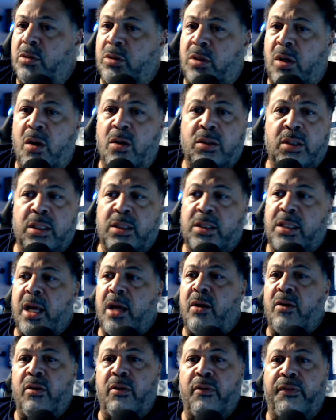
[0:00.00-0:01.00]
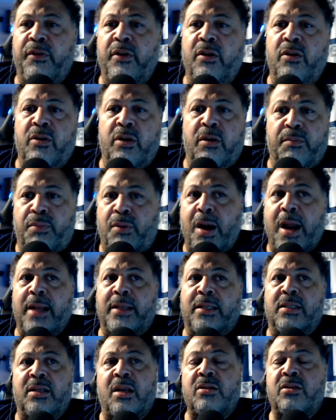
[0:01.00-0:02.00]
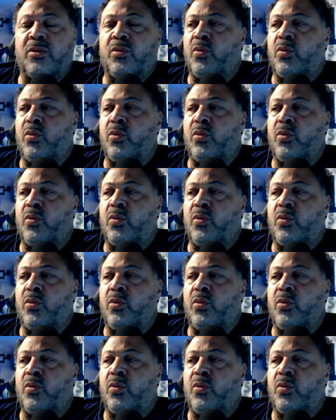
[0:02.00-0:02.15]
Charles gets down on the field and practices